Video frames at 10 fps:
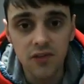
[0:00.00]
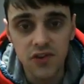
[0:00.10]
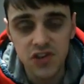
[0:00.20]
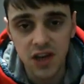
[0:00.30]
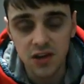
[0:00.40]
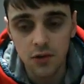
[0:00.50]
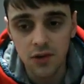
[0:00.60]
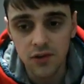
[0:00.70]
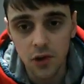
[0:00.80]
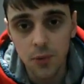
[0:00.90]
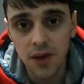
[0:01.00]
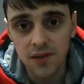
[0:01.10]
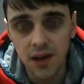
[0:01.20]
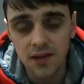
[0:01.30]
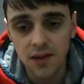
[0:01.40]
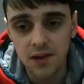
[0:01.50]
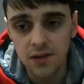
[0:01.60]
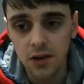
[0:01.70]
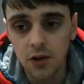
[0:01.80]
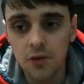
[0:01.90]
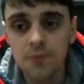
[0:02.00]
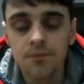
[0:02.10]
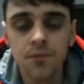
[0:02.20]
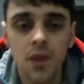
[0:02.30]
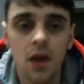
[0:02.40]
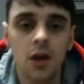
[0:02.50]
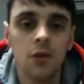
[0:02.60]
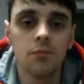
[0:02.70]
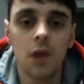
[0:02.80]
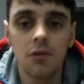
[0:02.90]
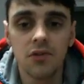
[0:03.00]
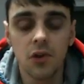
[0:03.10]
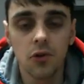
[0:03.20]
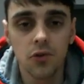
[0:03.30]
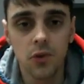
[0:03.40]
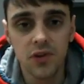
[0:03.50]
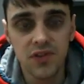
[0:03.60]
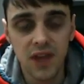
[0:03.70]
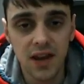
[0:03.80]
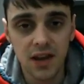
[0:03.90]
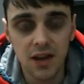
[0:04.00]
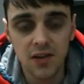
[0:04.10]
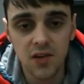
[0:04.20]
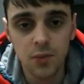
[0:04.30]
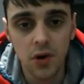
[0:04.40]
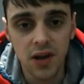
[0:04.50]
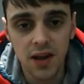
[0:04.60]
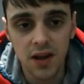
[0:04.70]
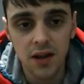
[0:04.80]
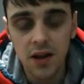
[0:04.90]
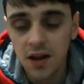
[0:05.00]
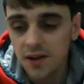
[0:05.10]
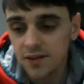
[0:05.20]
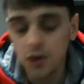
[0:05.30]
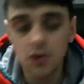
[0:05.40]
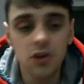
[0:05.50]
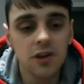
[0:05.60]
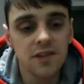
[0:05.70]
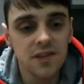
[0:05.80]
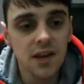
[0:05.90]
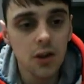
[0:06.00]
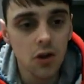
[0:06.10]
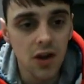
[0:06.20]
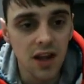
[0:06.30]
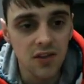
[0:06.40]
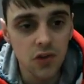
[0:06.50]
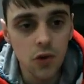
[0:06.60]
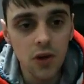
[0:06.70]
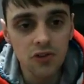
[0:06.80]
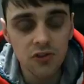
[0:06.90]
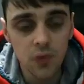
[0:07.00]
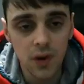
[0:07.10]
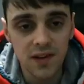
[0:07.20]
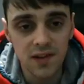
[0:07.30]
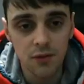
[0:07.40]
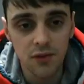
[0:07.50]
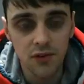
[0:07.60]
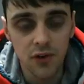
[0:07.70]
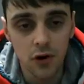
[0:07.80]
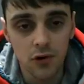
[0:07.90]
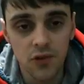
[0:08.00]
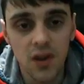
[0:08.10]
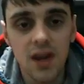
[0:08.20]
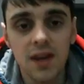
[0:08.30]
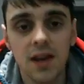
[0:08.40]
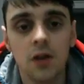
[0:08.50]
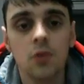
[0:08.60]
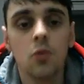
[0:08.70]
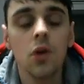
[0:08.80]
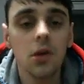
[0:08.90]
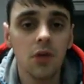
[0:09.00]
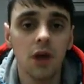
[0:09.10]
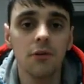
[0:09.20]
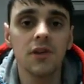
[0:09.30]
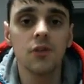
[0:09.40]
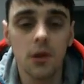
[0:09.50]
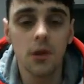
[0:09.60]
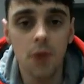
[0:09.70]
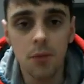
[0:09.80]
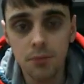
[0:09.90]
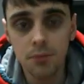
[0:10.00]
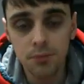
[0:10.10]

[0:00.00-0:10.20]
of January, so about 10 days ago, my results were standing at this point here. So you can see along here, 227 referrals. Now what I'm currently doing, I'm